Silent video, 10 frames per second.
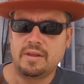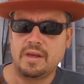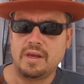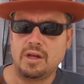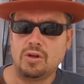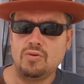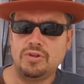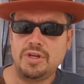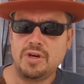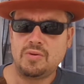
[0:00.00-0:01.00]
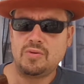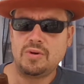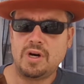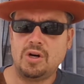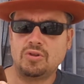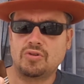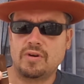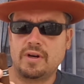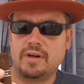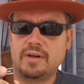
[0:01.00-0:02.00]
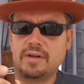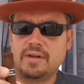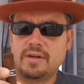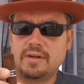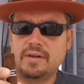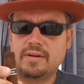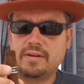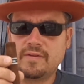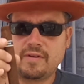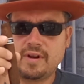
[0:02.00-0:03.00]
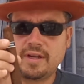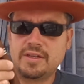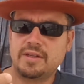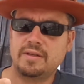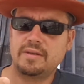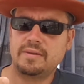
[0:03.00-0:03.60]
The Illusione Ultra, very nice.